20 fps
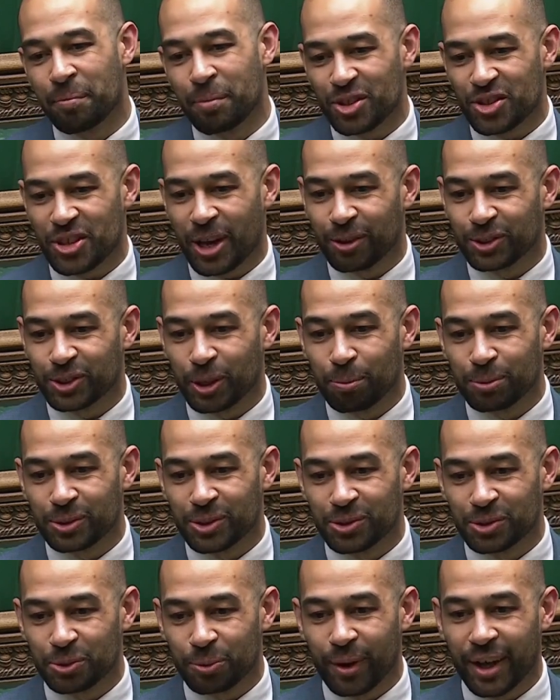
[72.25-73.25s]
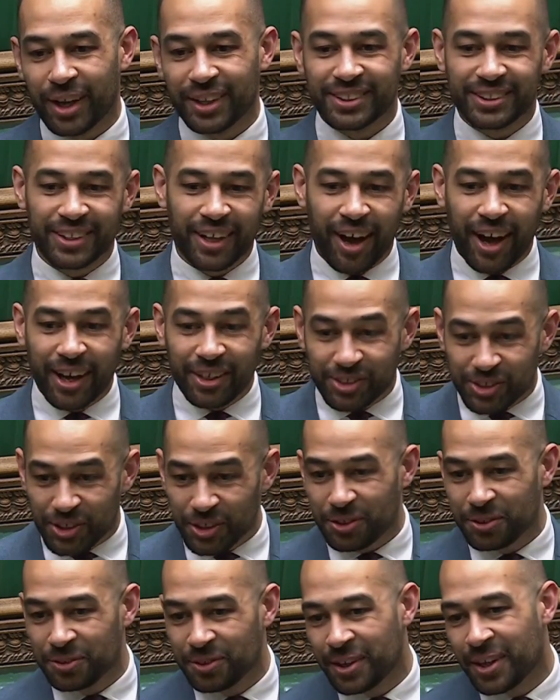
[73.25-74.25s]
Michelle Thompson's words that I
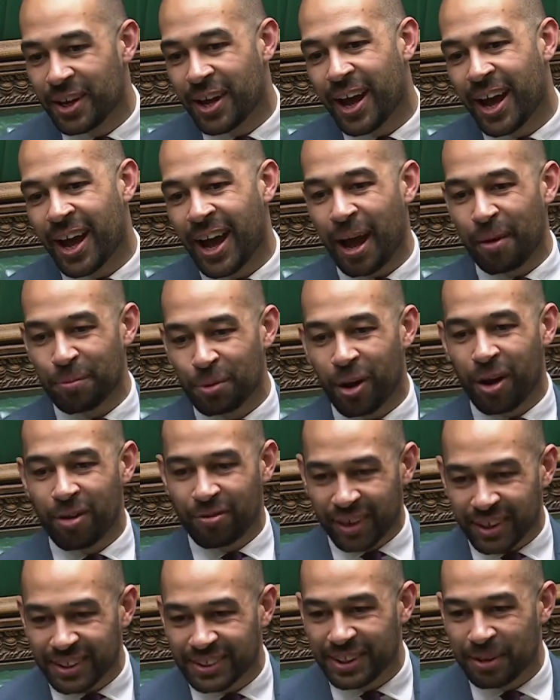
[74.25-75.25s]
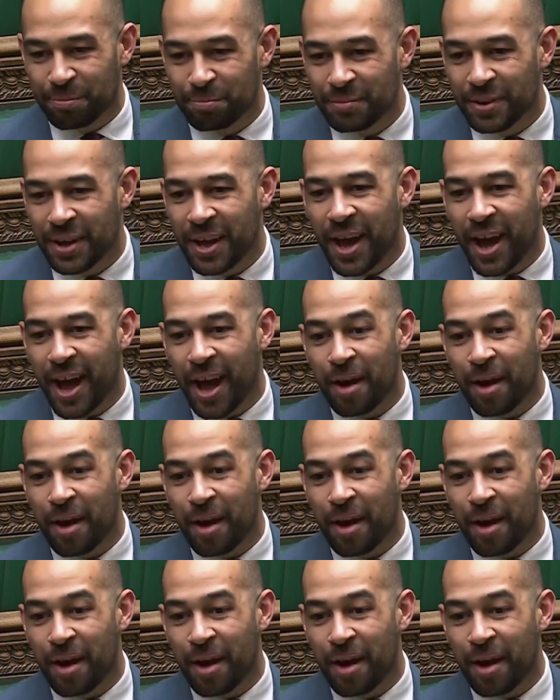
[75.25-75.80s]
too am not a victim,